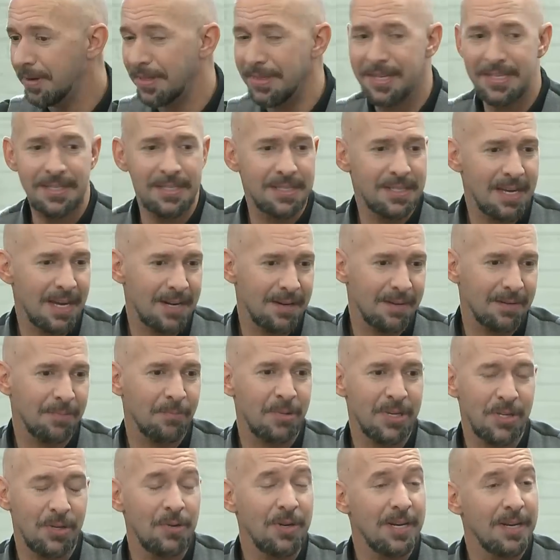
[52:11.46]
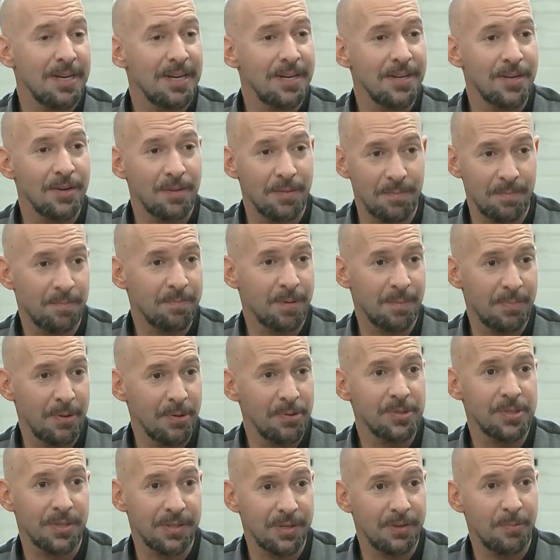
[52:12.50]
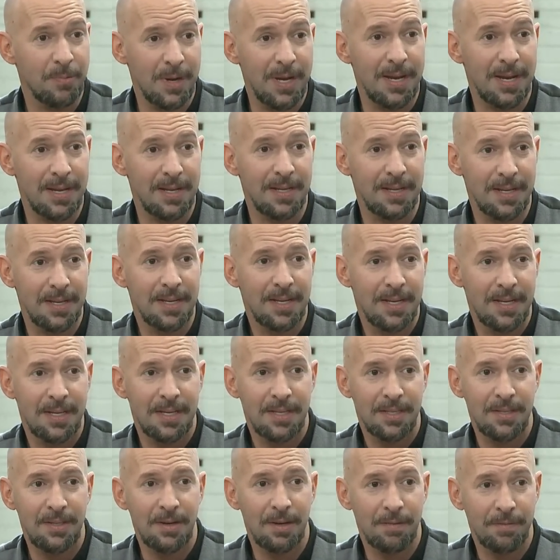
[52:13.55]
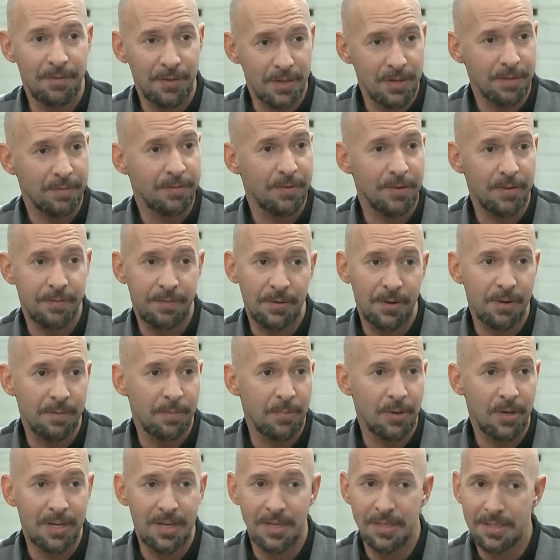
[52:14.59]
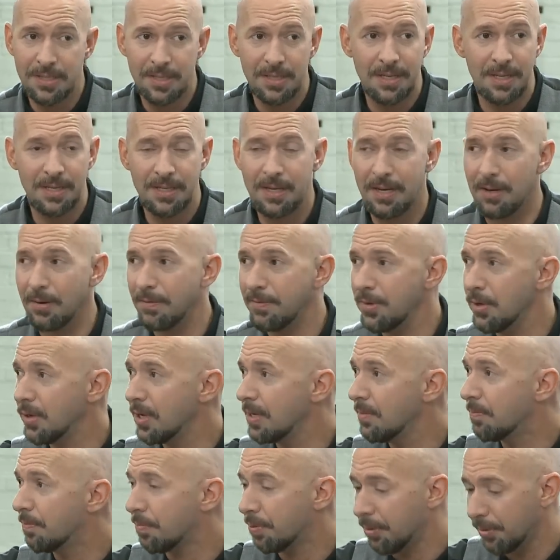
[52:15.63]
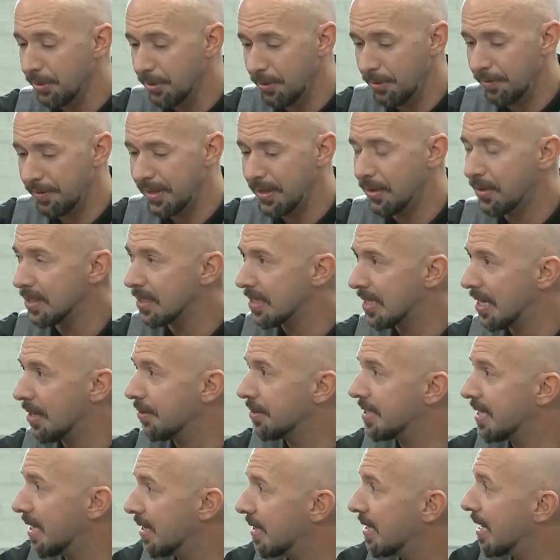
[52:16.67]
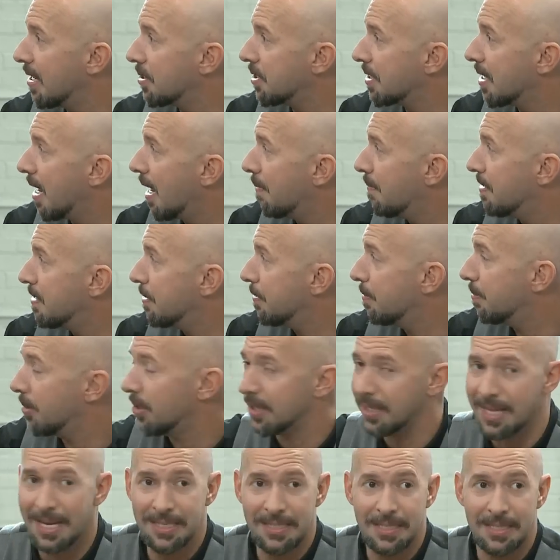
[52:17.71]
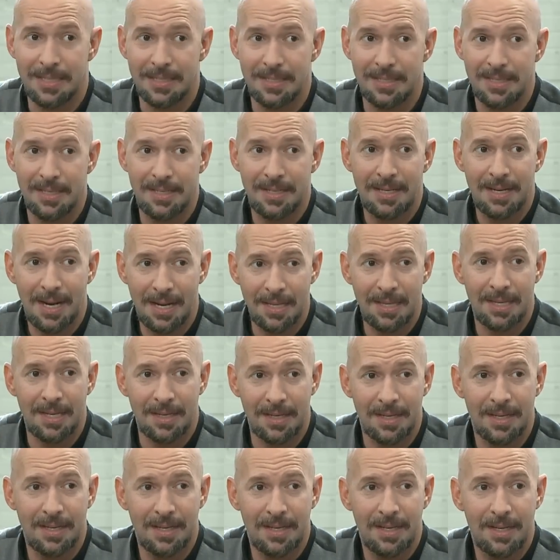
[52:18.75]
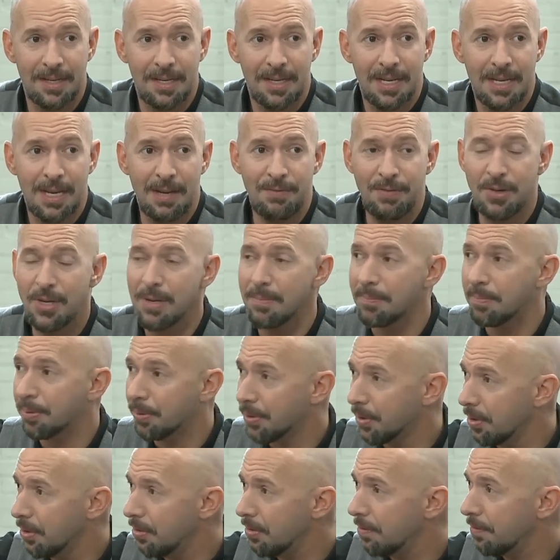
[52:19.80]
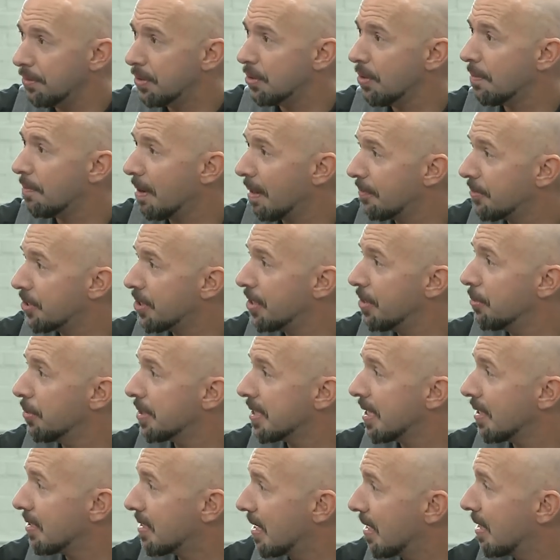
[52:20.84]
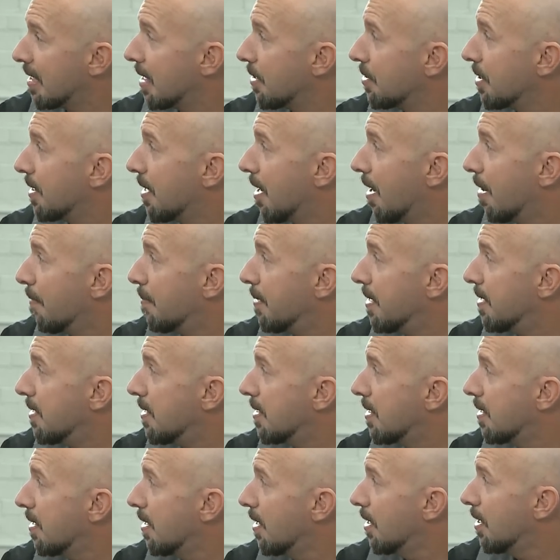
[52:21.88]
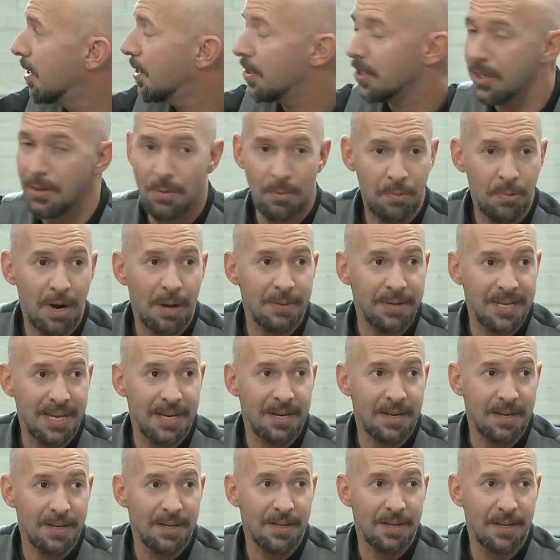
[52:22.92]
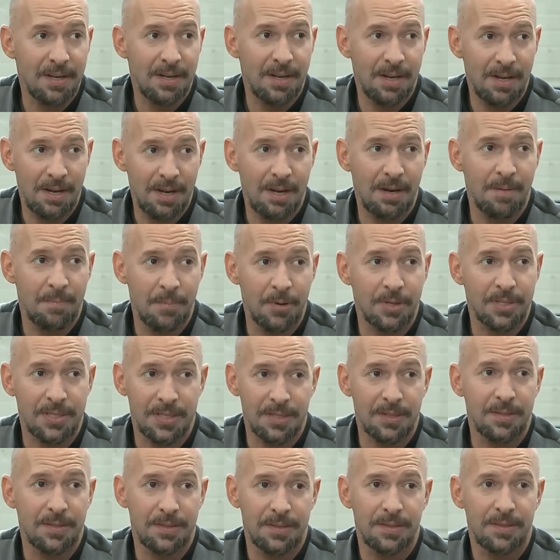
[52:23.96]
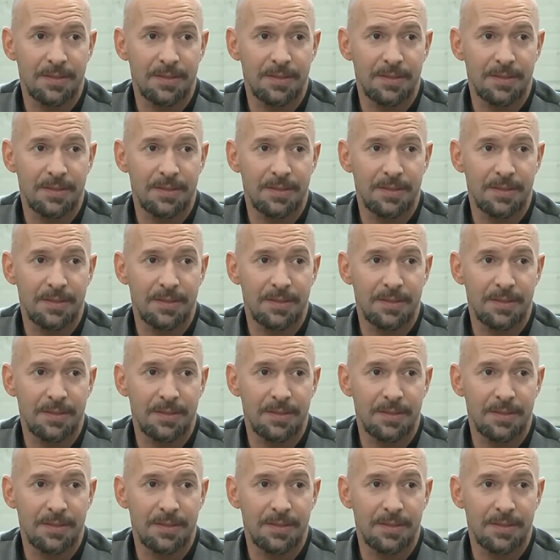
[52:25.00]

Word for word: and this is kind of what you did in your proposal in a way. Yeah you know, for your for, for a book because yeah. you know if you can prove that you can sell ten thousand copies of a book, that's it. Yeah, you'll sell, it. you'll sell it. If you can prove to a publisher that you will sell ten thousand copies, you will probably get yeah. a book deal.